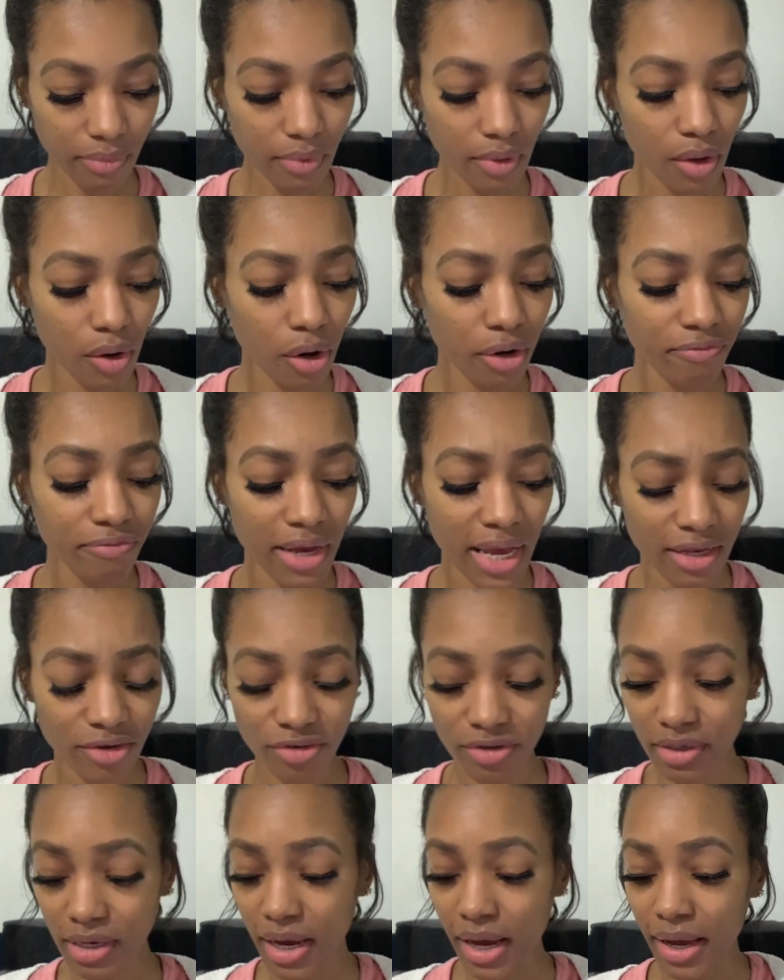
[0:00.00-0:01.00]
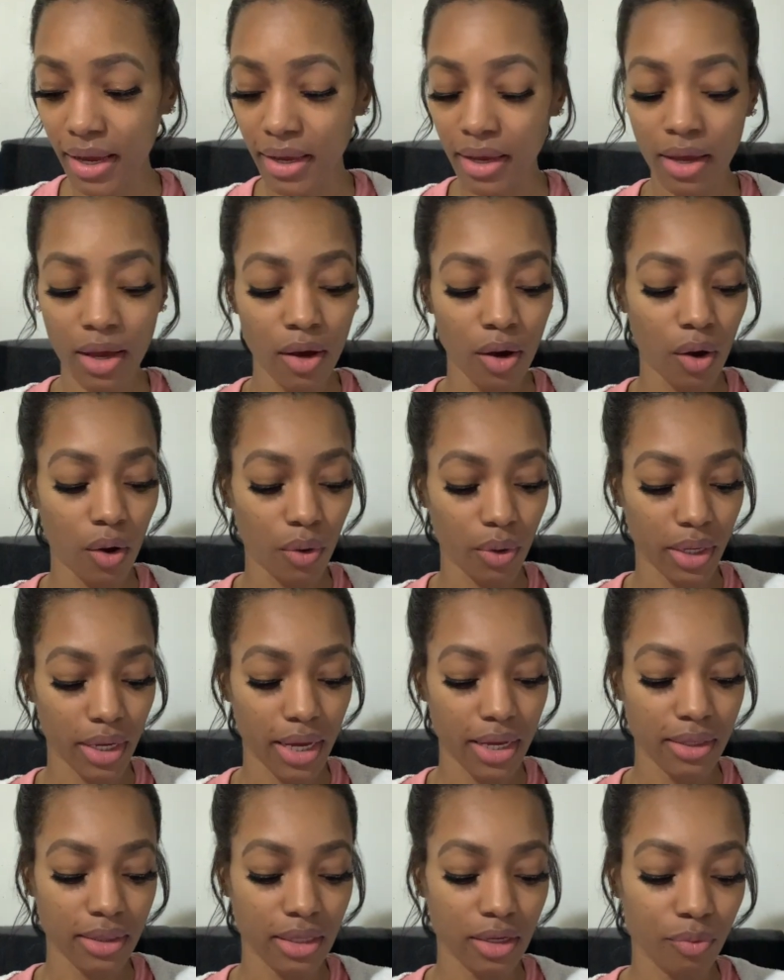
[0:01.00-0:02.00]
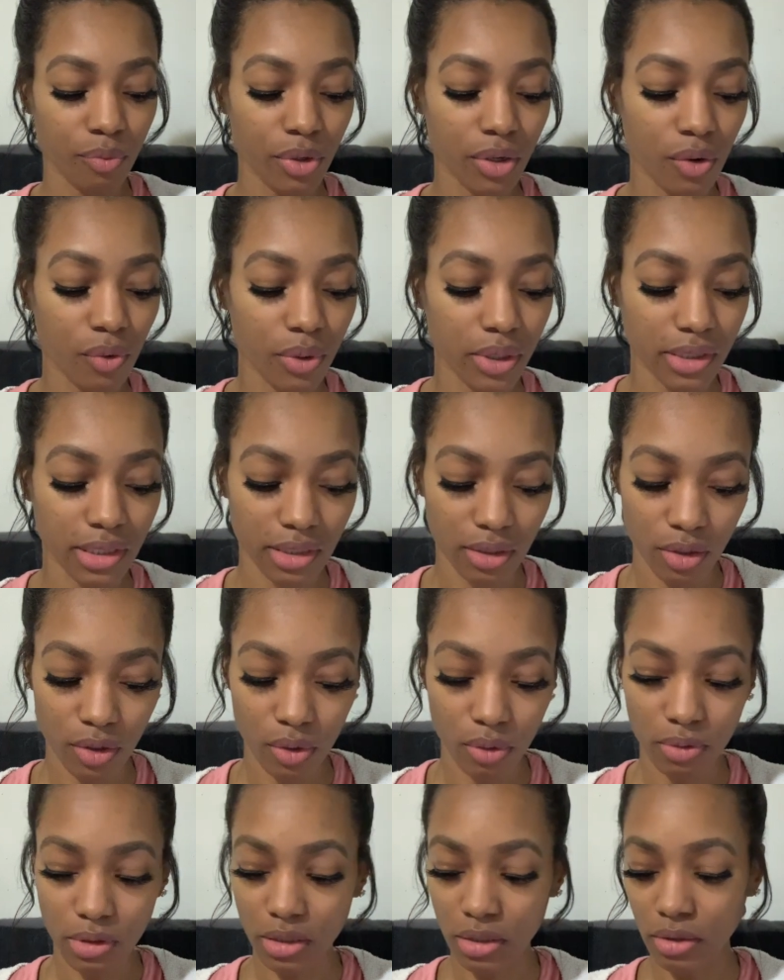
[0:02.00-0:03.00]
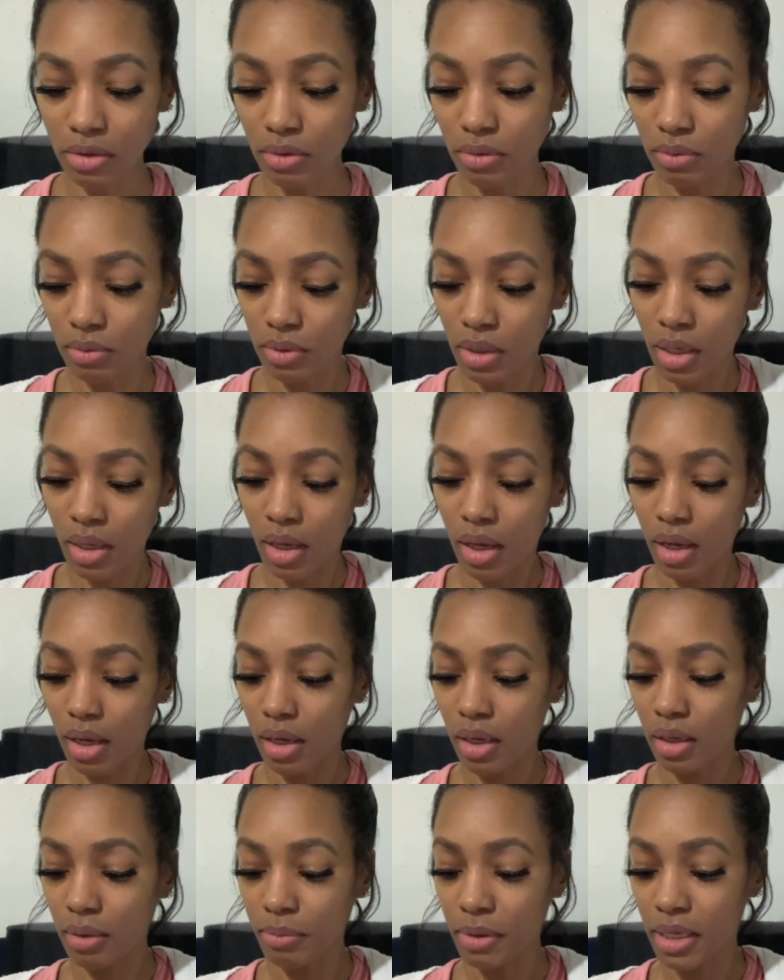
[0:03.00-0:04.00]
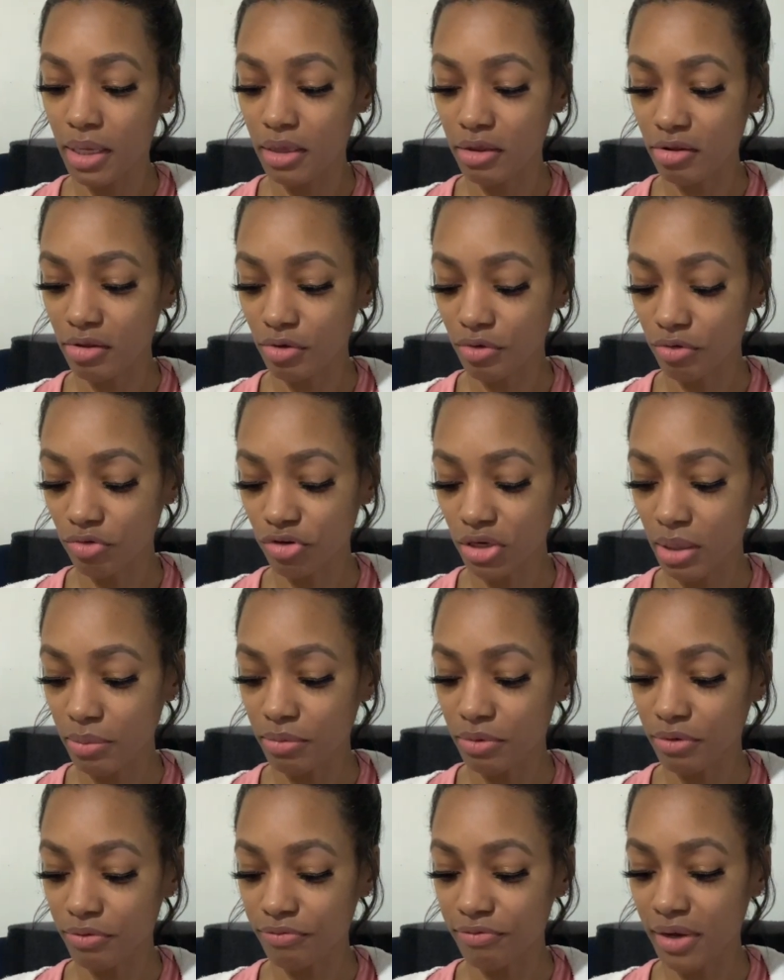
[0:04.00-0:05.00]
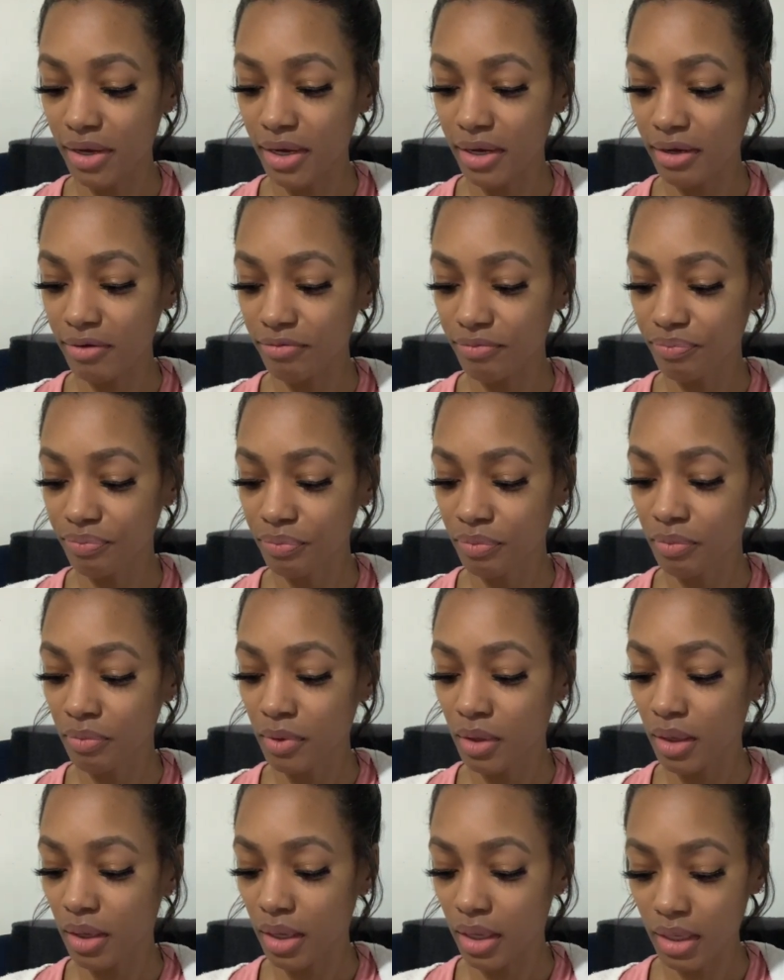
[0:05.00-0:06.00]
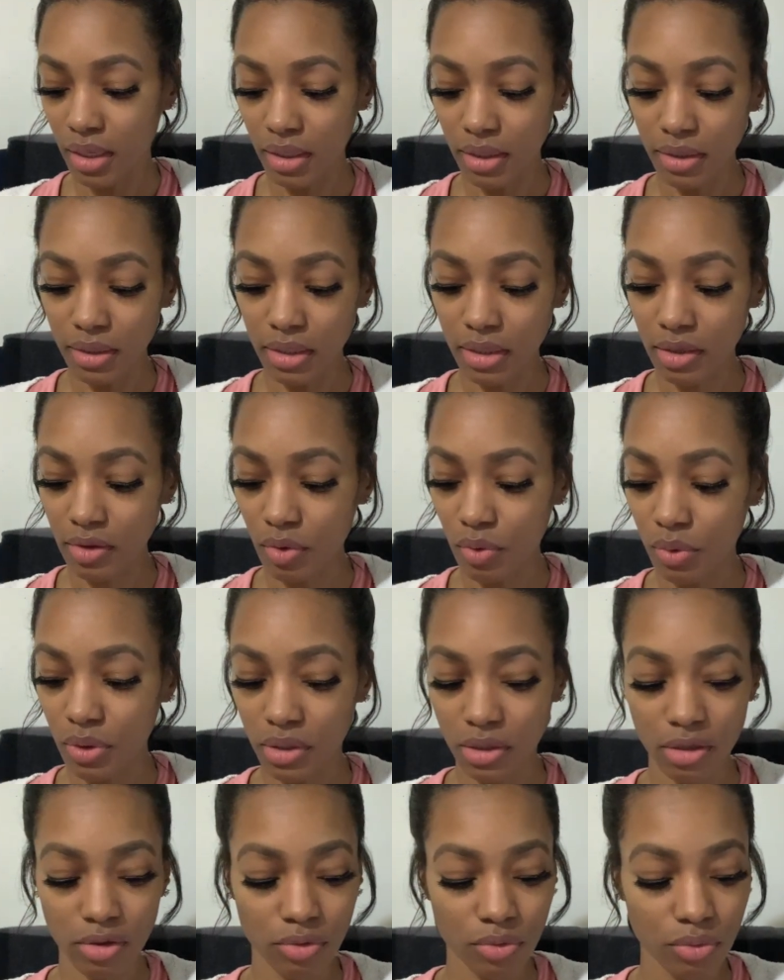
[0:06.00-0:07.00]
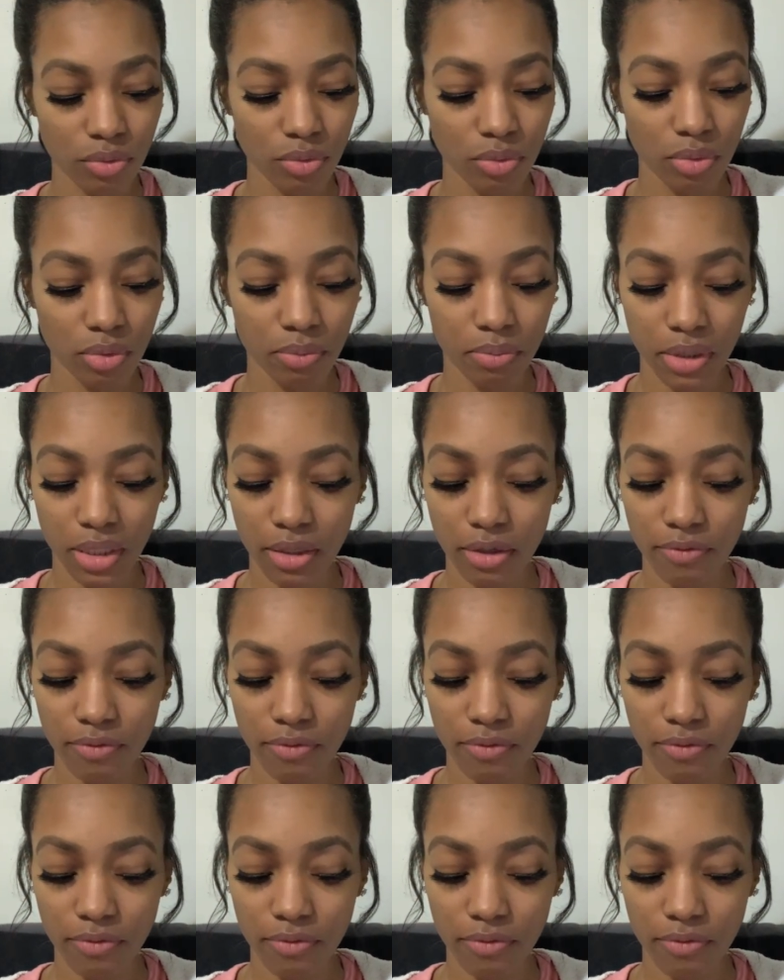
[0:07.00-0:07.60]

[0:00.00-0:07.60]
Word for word: or Vashti. Okay, then we're going to go to um, Esther chapter 5 and it's going to be